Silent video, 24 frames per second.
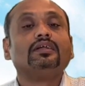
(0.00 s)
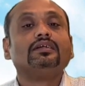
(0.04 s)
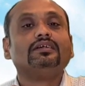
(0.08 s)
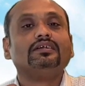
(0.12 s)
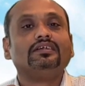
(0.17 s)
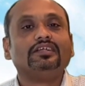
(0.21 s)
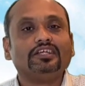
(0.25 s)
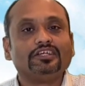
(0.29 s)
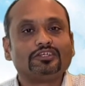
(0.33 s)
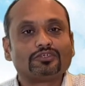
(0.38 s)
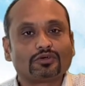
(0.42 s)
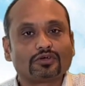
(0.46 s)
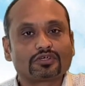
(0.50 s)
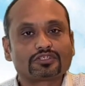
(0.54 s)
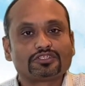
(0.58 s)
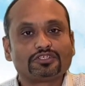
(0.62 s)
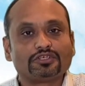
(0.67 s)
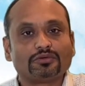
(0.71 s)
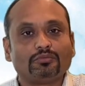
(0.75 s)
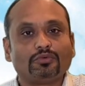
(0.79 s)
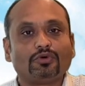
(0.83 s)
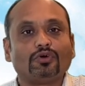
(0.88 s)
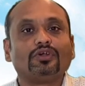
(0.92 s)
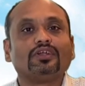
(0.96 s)
detox your
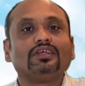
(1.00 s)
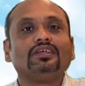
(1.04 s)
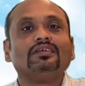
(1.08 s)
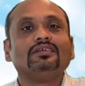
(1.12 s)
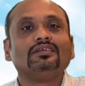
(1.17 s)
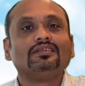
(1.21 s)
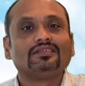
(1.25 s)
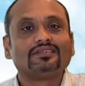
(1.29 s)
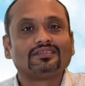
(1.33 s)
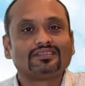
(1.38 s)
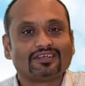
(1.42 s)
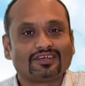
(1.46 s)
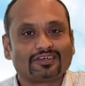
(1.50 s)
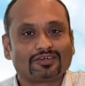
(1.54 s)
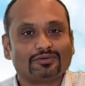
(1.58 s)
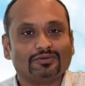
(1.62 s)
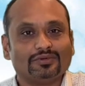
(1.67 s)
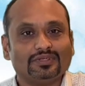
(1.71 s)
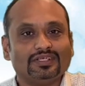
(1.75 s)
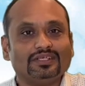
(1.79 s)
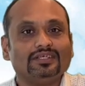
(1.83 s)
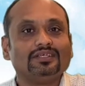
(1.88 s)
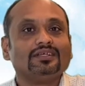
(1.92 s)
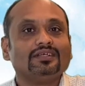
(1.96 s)
body
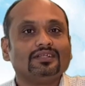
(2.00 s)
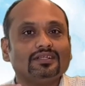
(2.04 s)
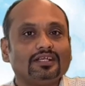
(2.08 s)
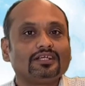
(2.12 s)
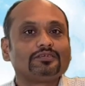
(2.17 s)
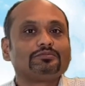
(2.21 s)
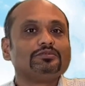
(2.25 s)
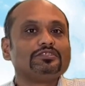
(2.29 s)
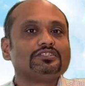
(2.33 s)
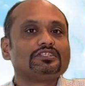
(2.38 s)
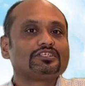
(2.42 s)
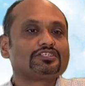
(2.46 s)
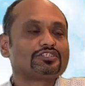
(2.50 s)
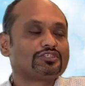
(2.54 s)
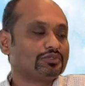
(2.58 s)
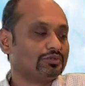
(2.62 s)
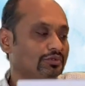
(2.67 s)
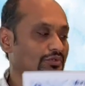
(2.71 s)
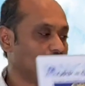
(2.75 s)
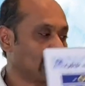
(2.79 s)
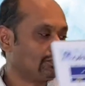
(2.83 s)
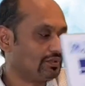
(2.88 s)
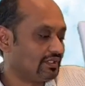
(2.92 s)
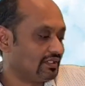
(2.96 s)
thoroughly. Let me just show
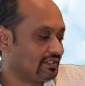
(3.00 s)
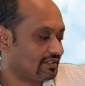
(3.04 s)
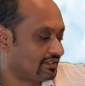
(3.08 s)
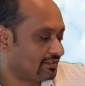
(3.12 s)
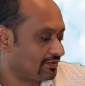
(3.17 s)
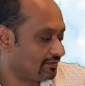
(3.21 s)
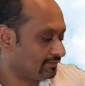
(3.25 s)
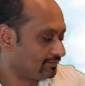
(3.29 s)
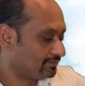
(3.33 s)
you this.